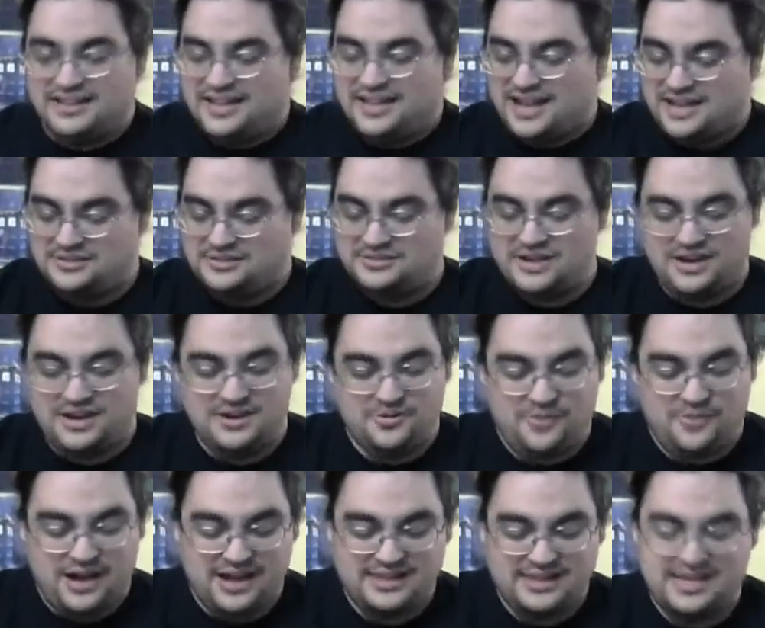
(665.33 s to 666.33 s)
I do not know
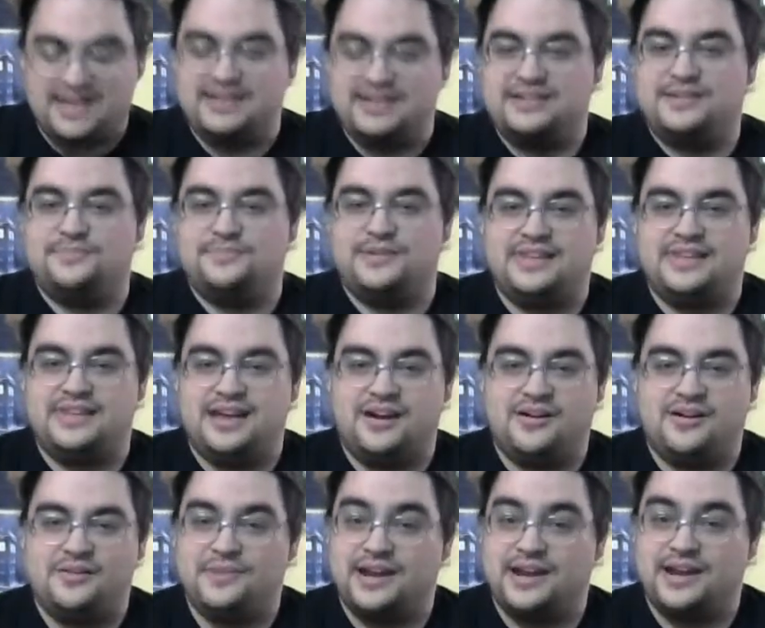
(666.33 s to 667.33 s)
why they ended up in
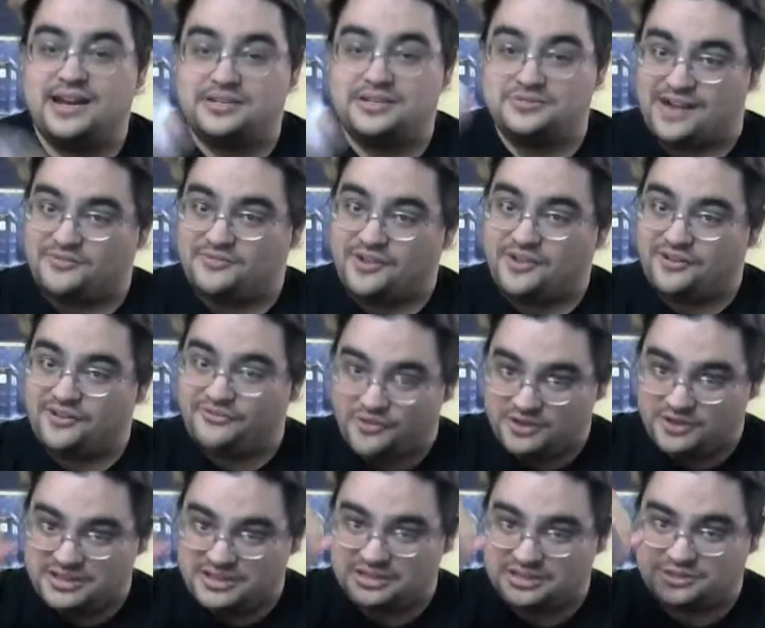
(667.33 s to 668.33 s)
there, but I do have all
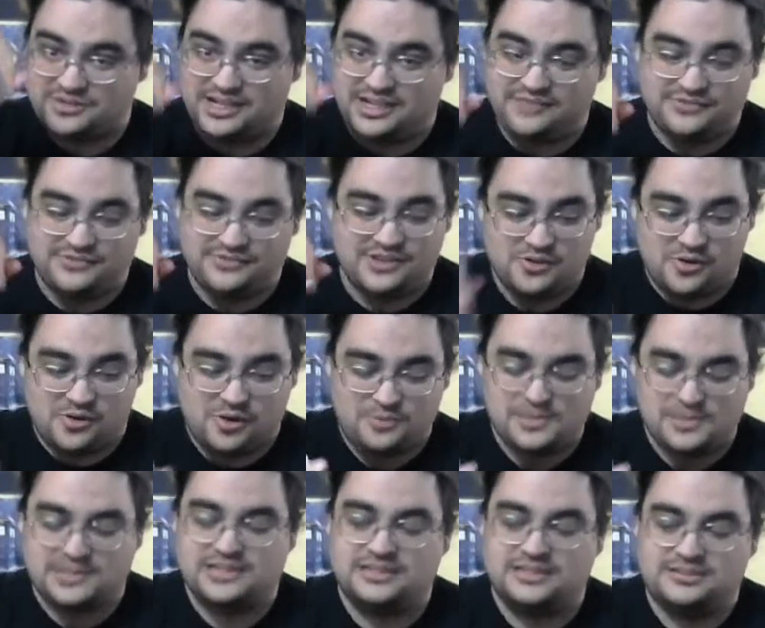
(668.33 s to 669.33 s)
43 of the
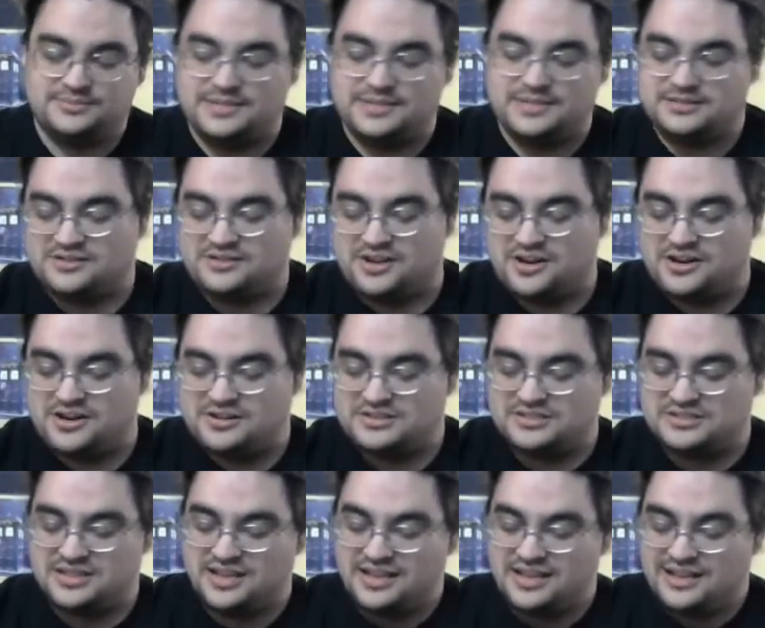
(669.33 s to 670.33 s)
normal elemental
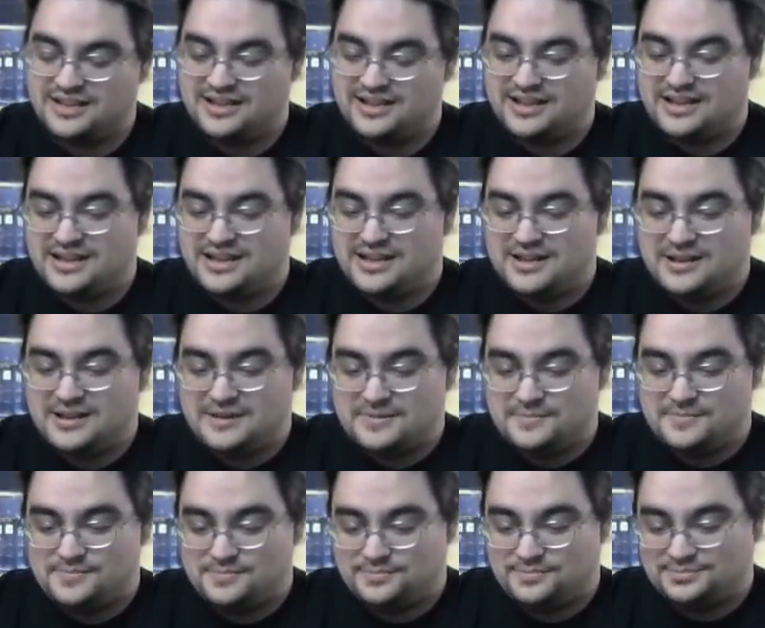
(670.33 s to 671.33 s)
cards,
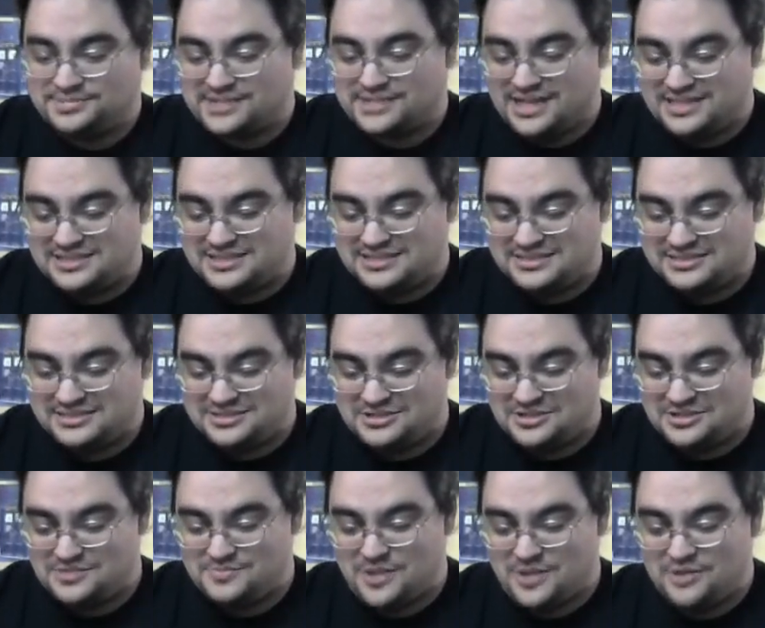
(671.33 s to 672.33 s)
plus
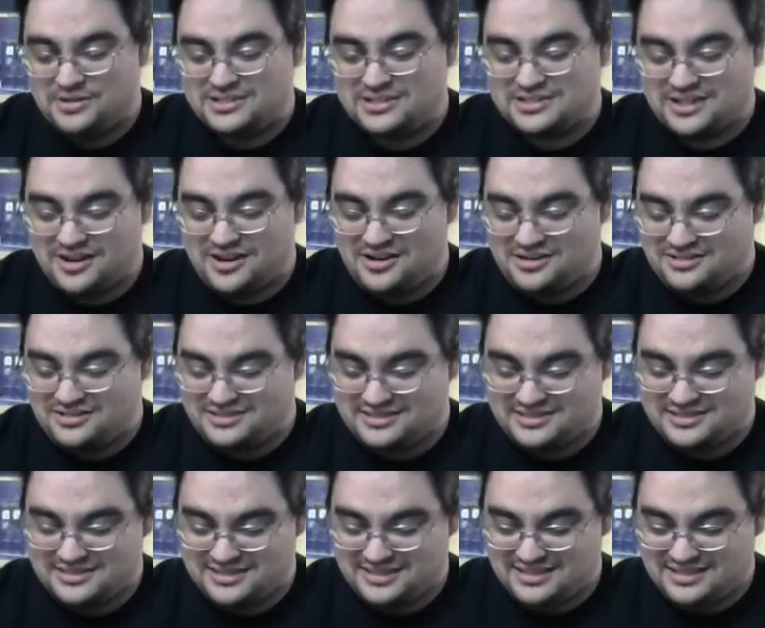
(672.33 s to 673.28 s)
2 bonus cards?